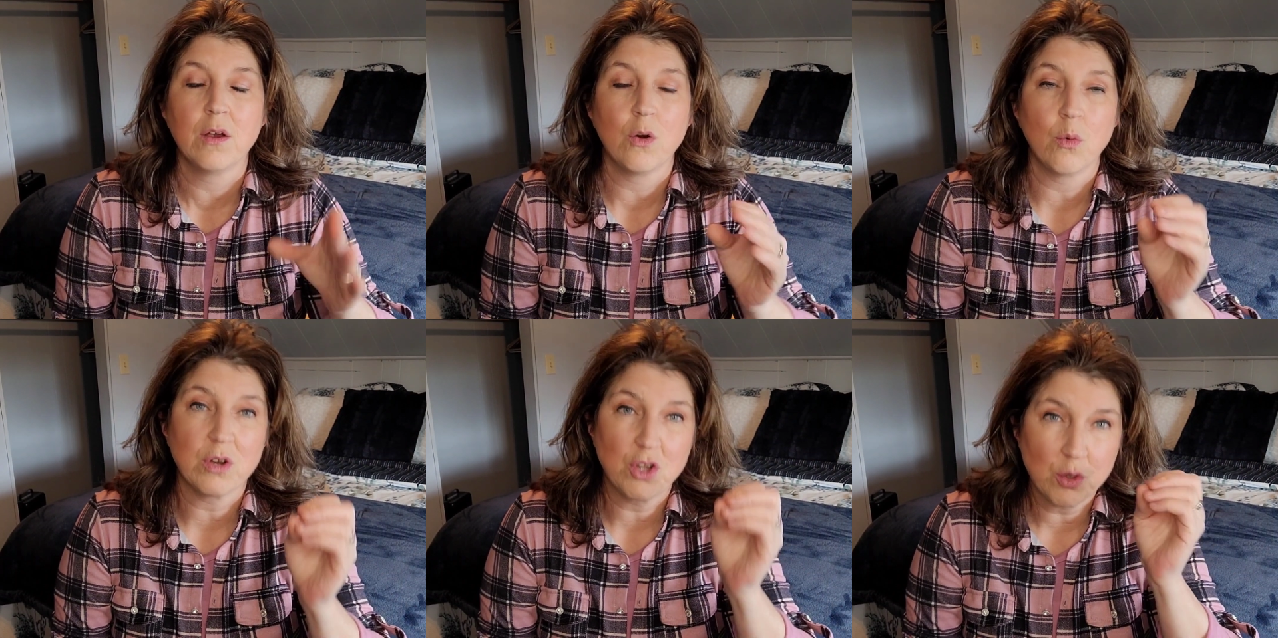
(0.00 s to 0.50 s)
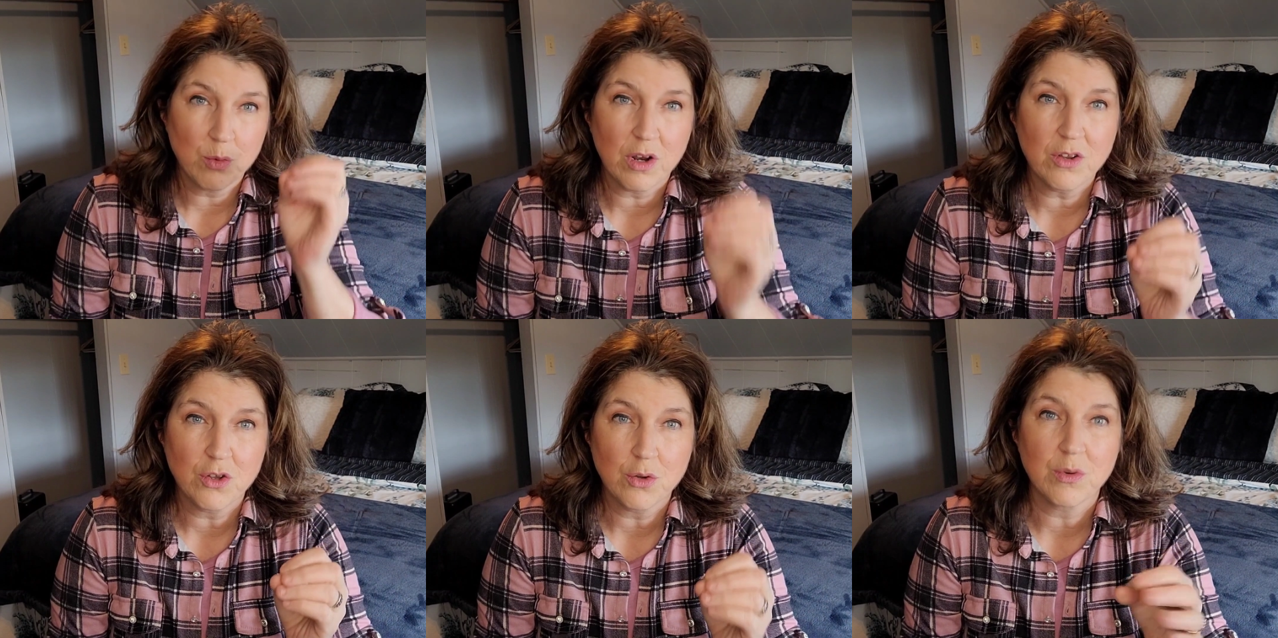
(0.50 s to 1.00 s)
what you want
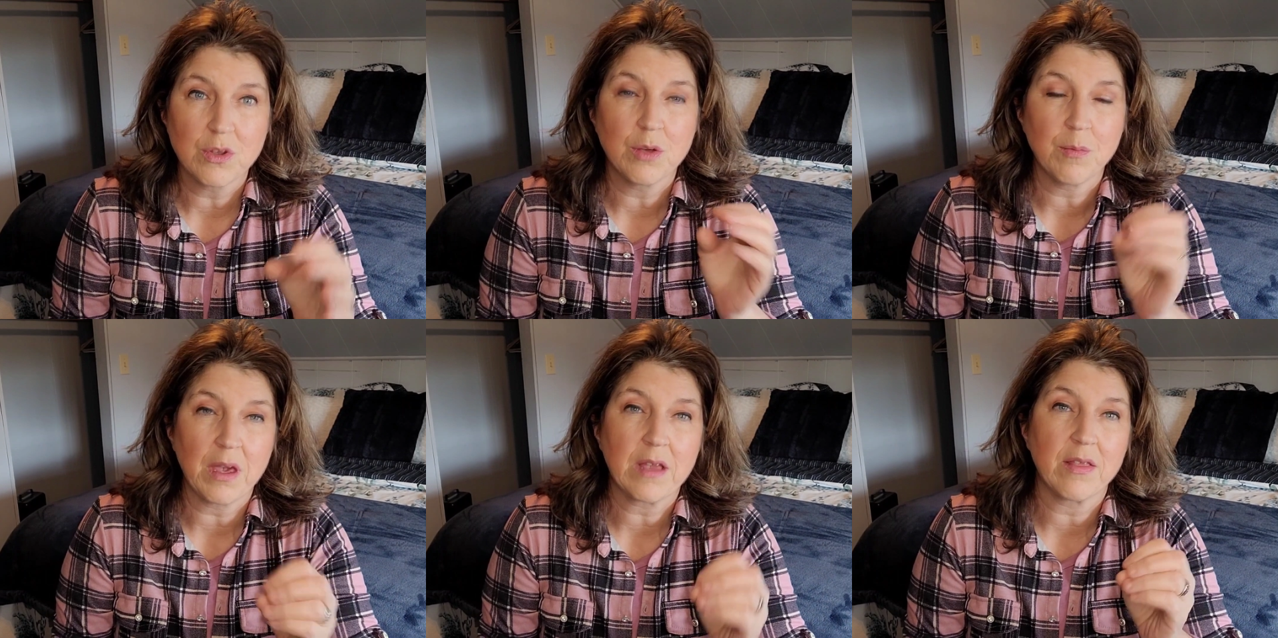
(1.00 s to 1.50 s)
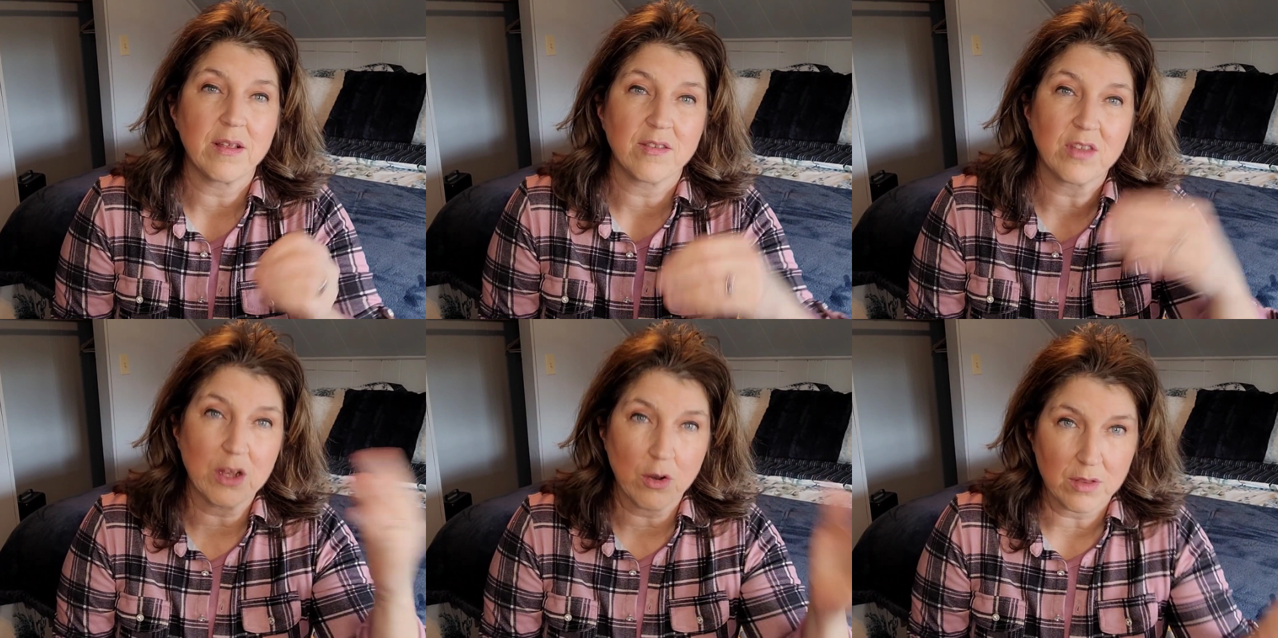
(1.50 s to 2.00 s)
to do when you make
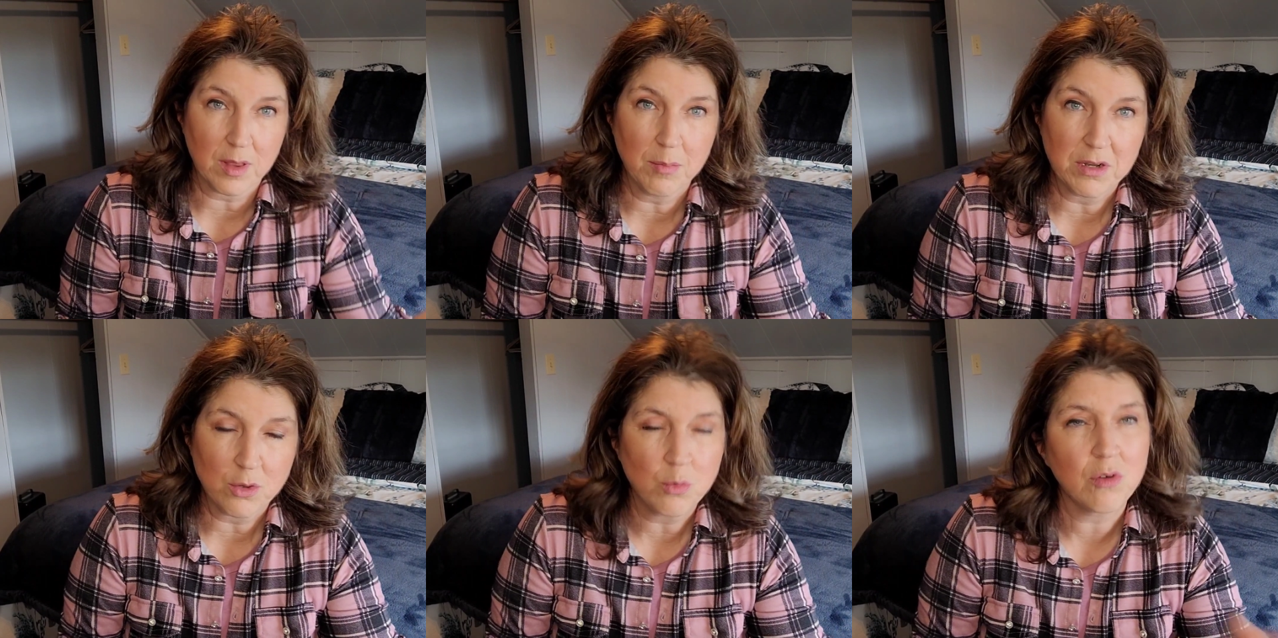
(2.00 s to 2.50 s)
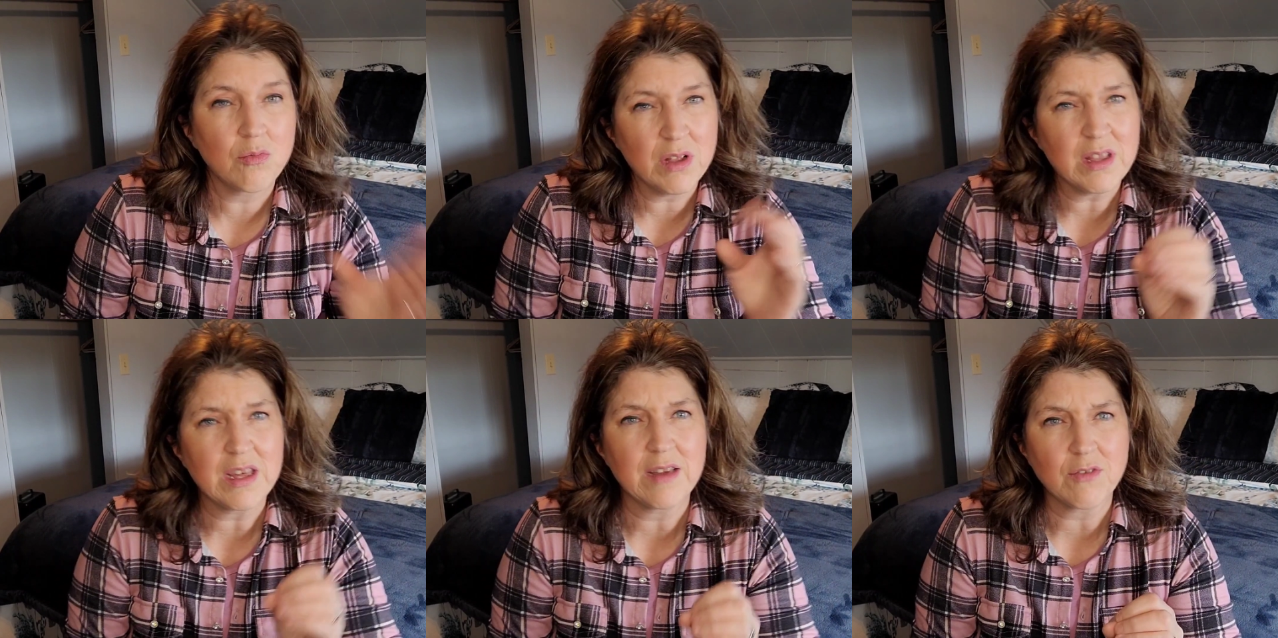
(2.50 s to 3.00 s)
this yearly budget, well,
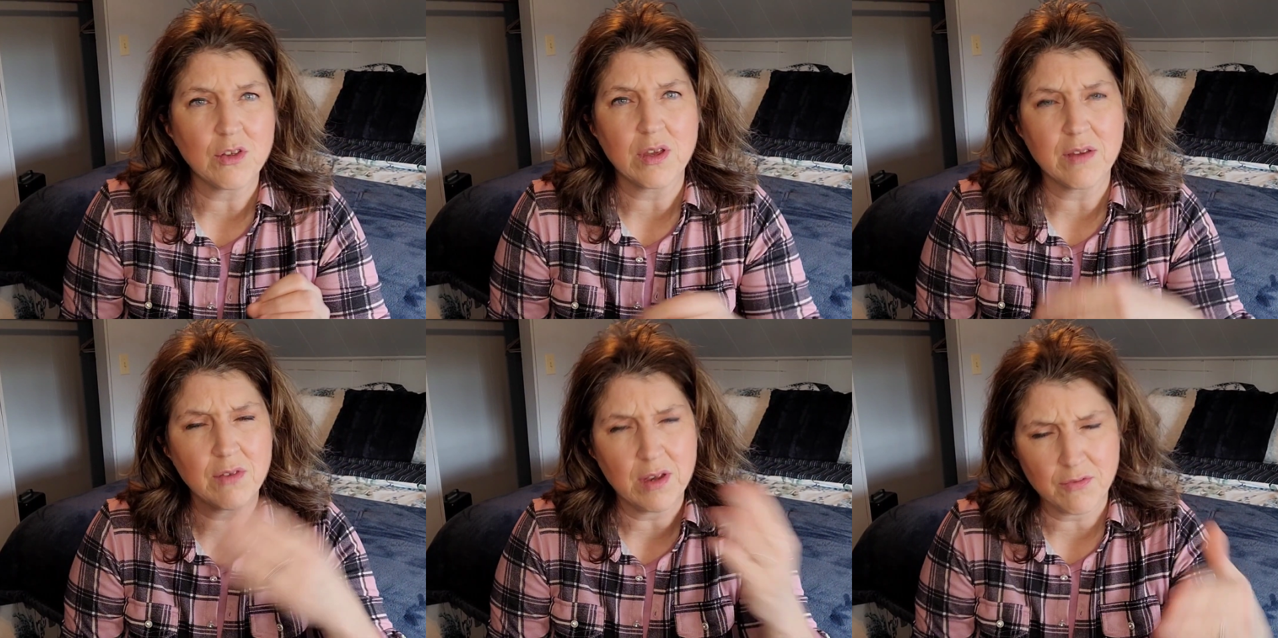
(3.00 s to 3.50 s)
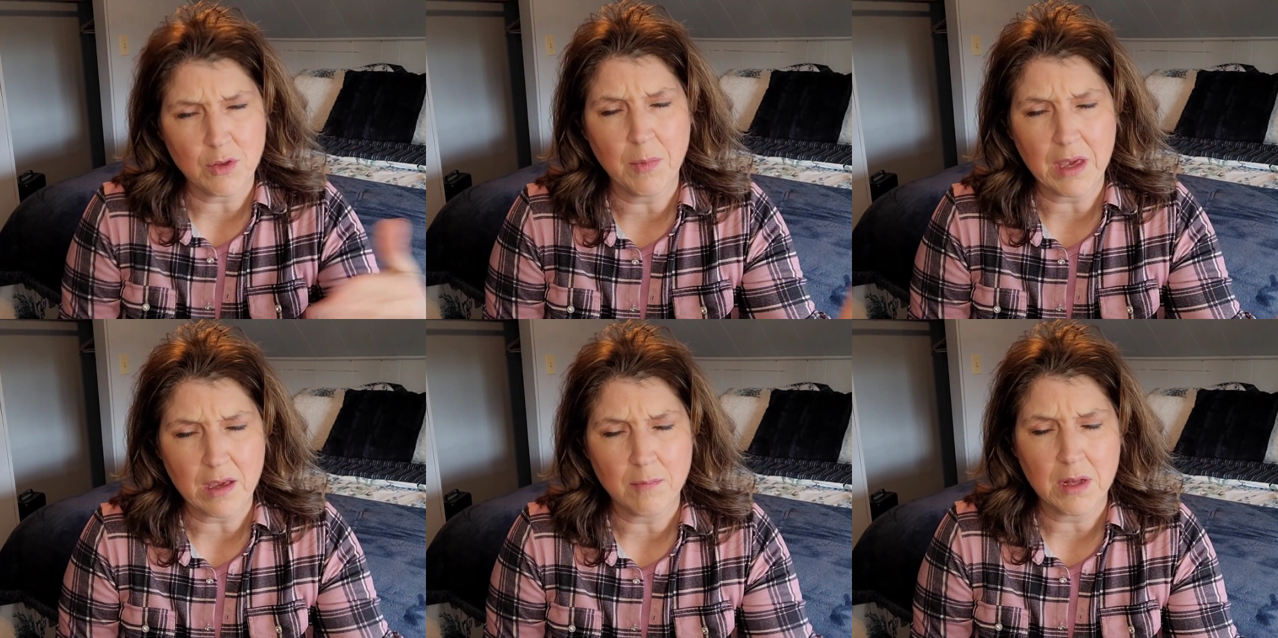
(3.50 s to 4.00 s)
really, even if you
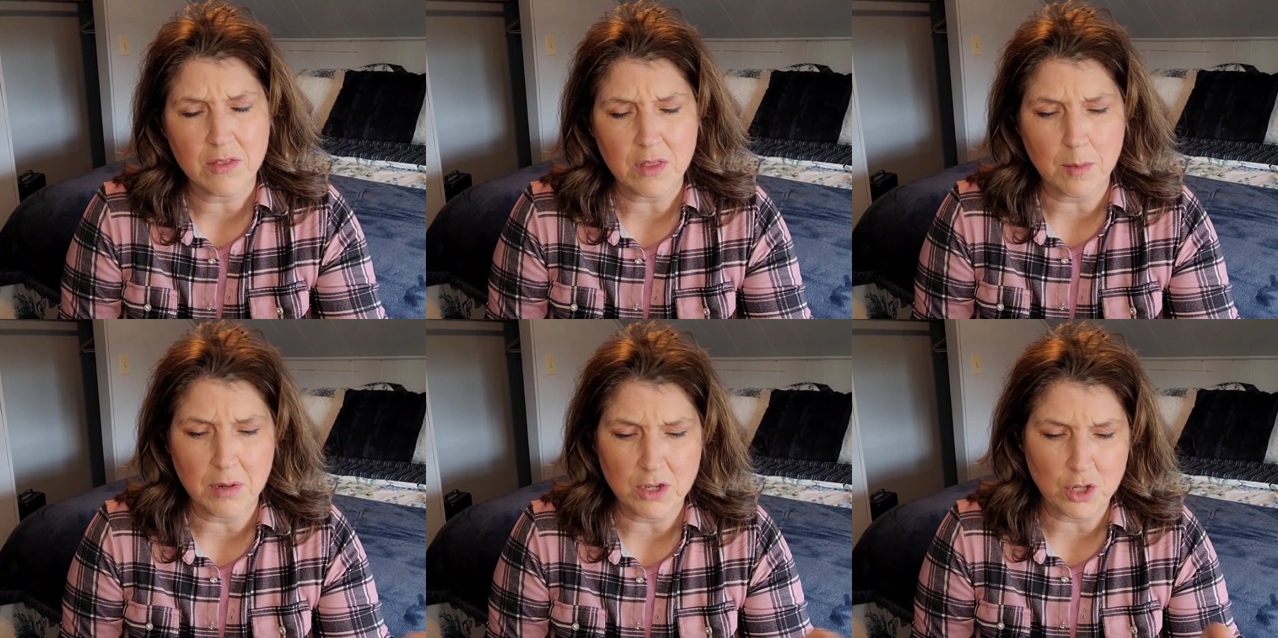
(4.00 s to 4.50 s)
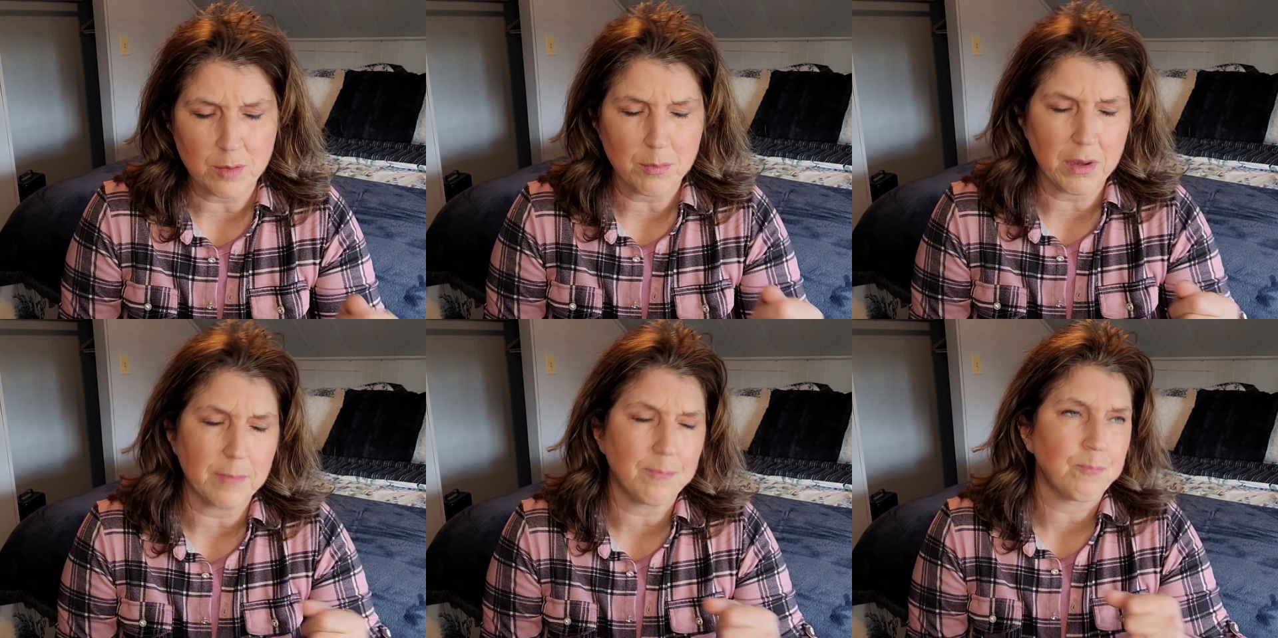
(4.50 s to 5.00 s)
make a monthly budget,
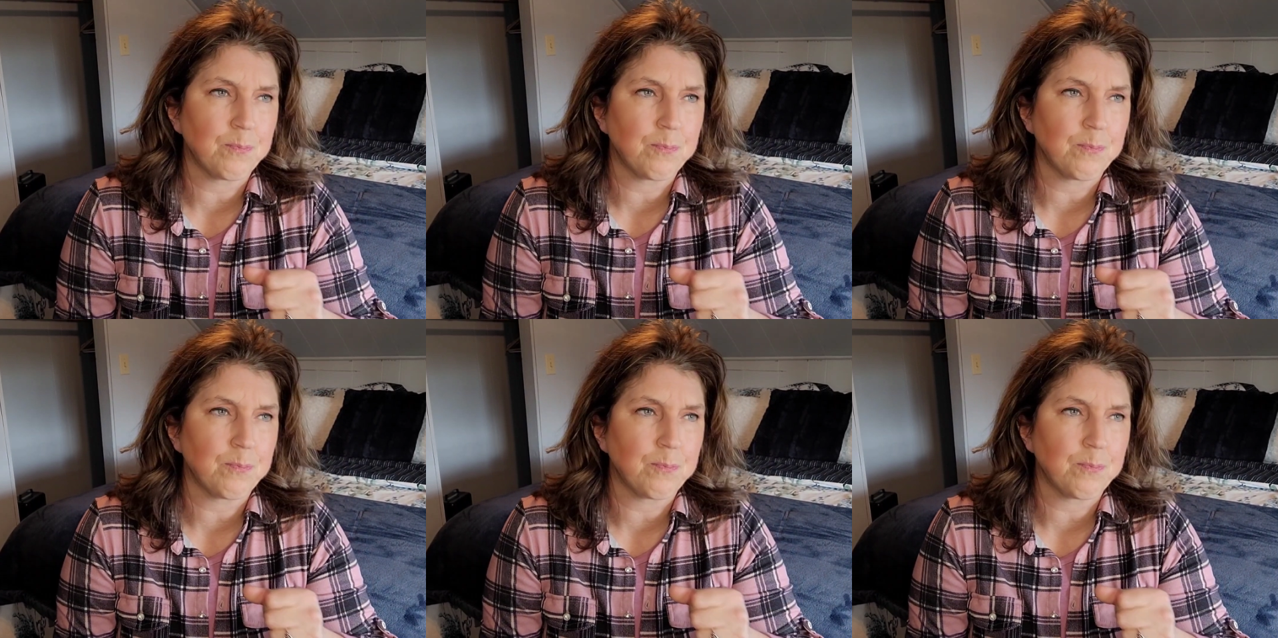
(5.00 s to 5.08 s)
but